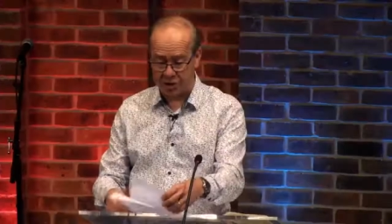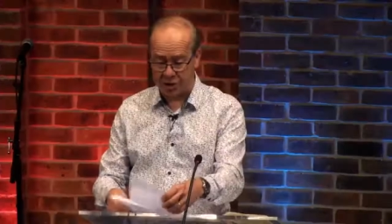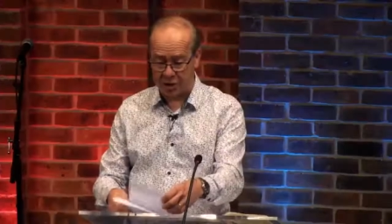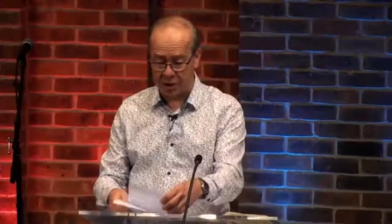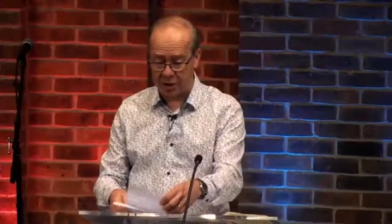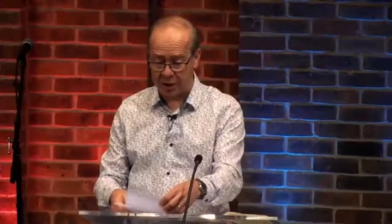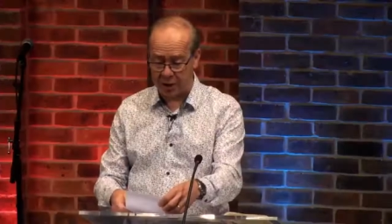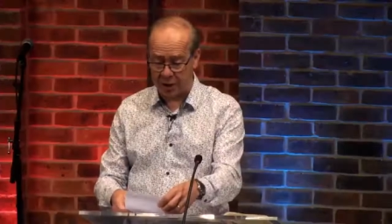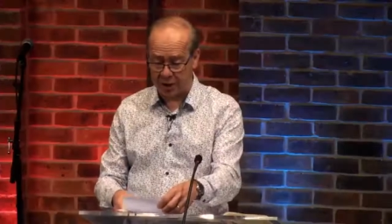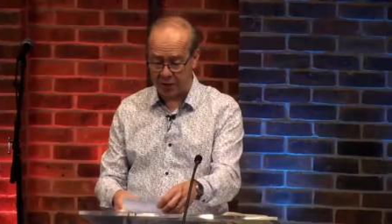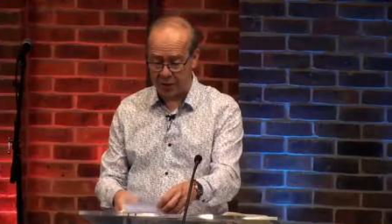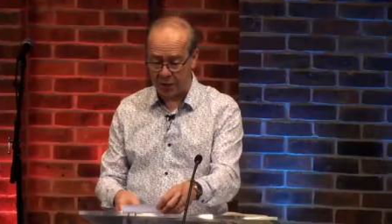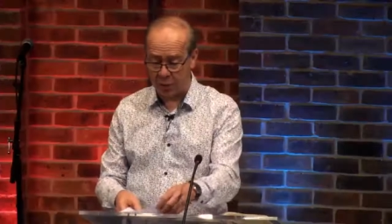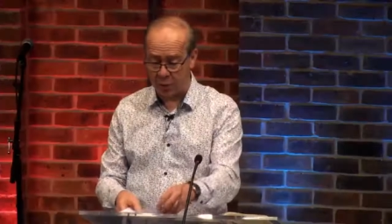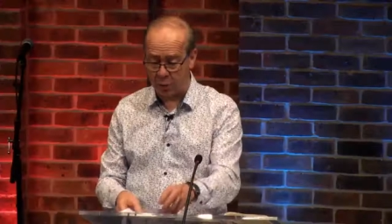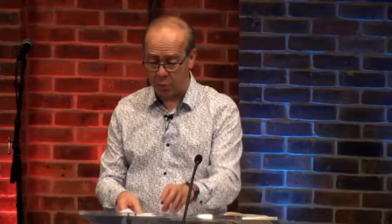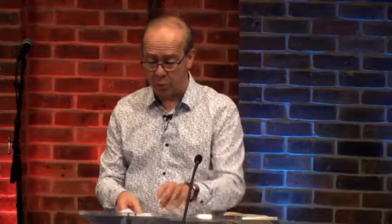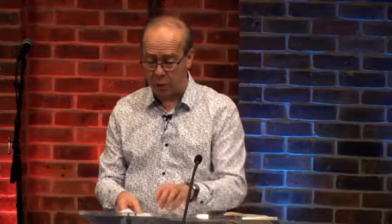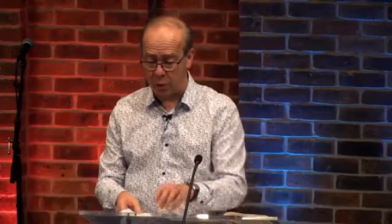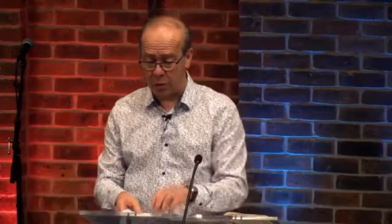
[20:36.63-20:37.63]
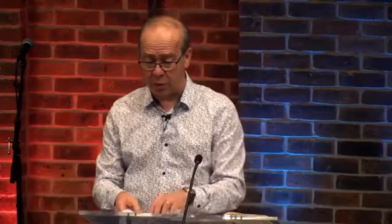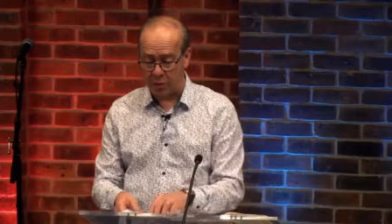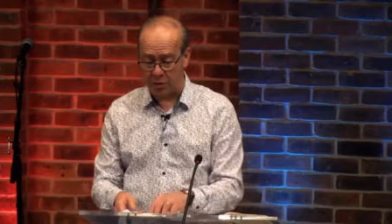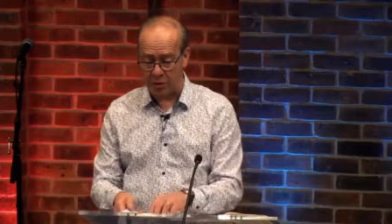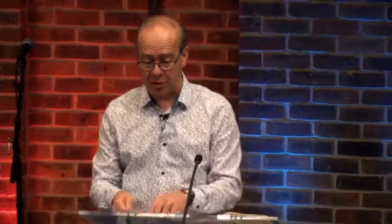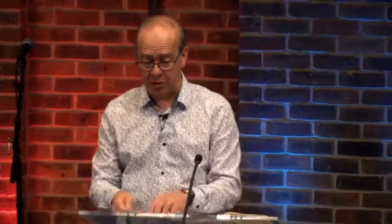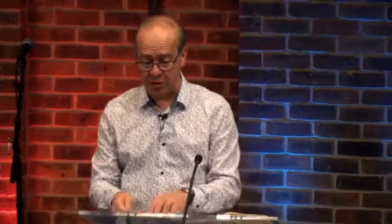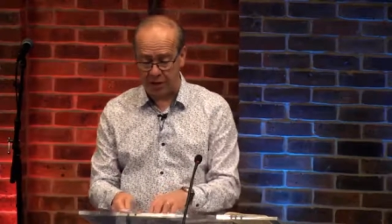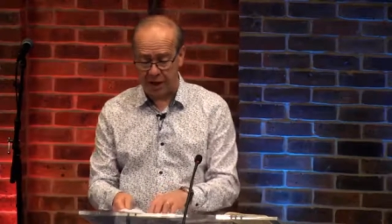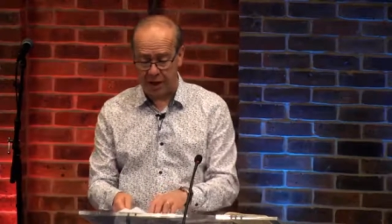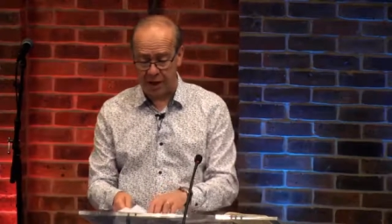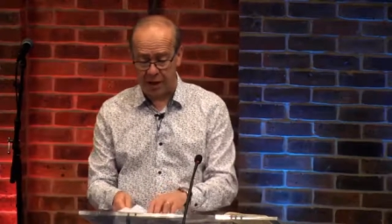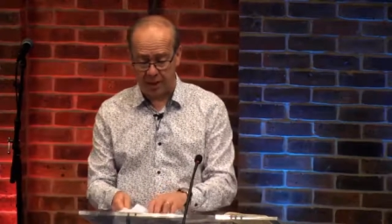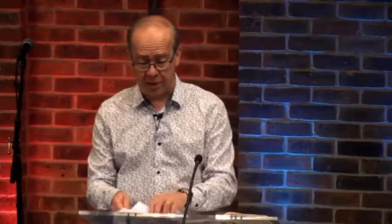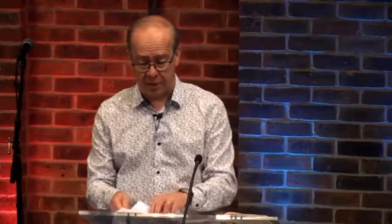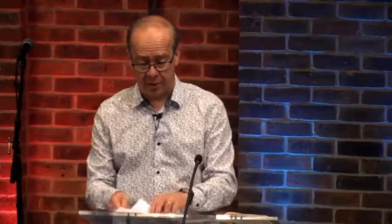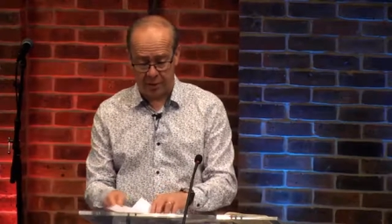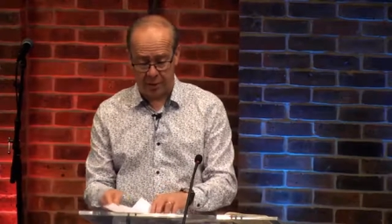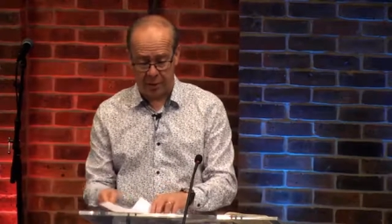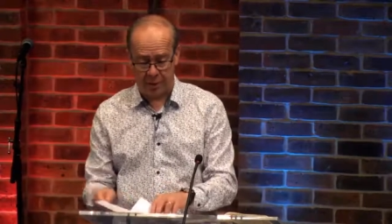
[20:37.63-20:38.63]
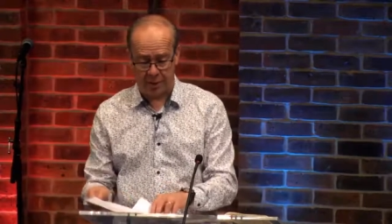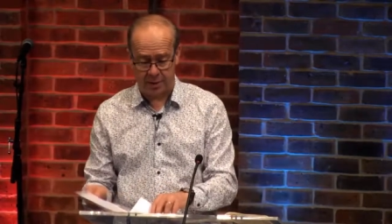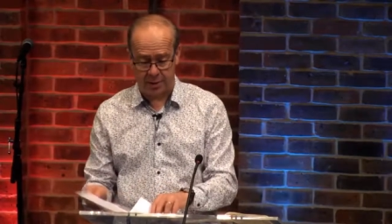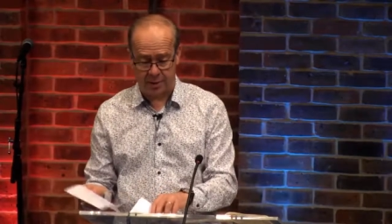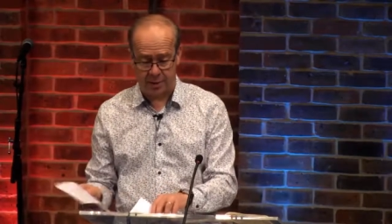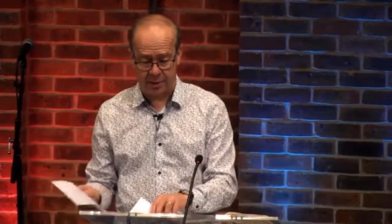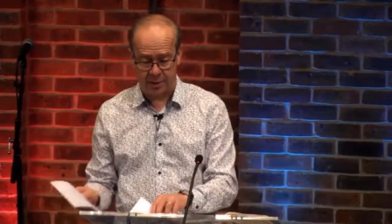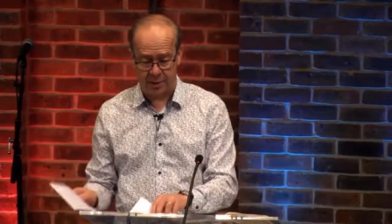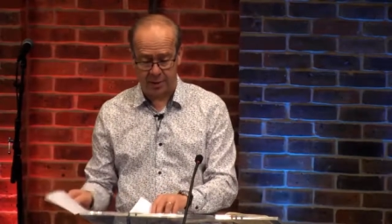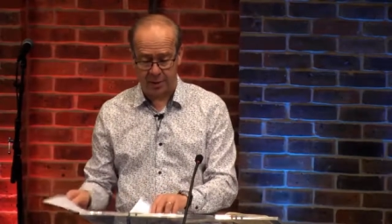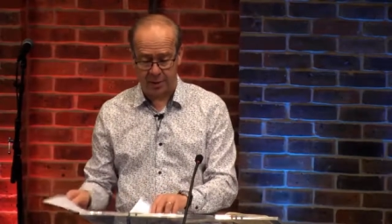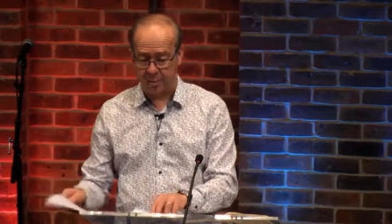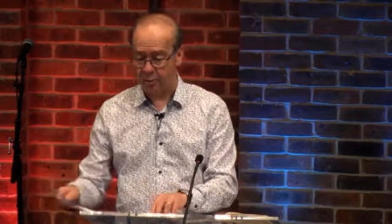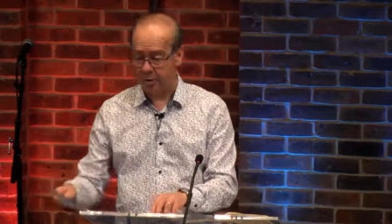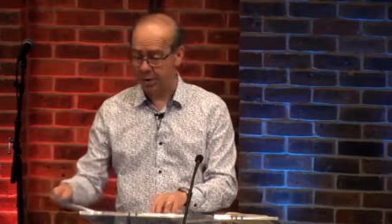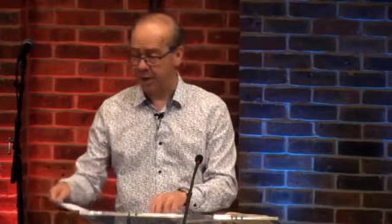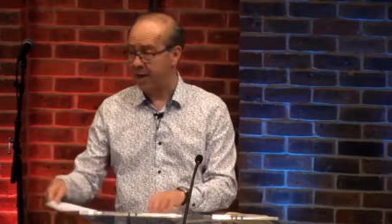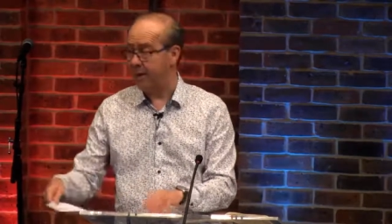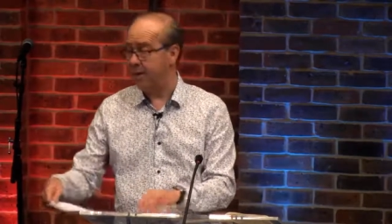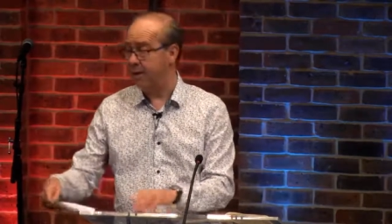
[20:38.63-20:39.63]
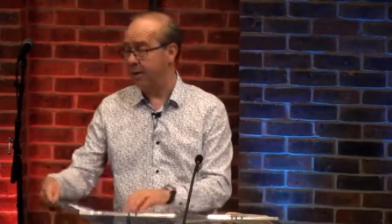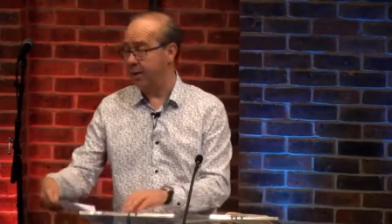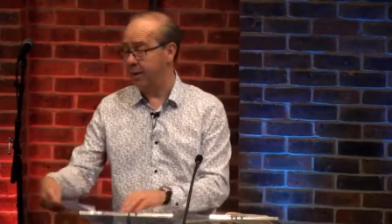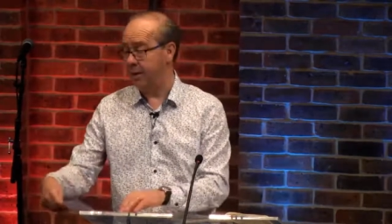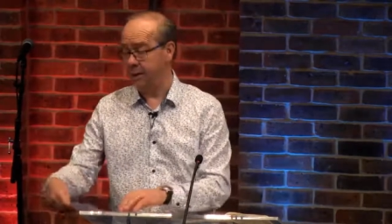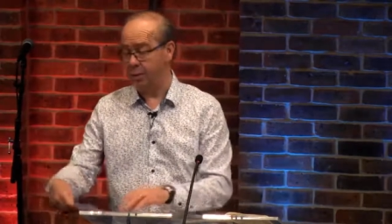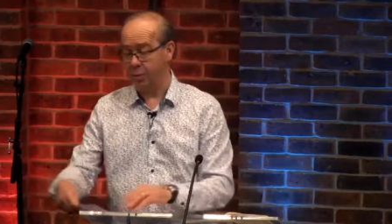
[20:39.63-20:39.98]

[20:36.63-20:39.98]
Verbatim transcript: the sign that the world as they knew it was ended.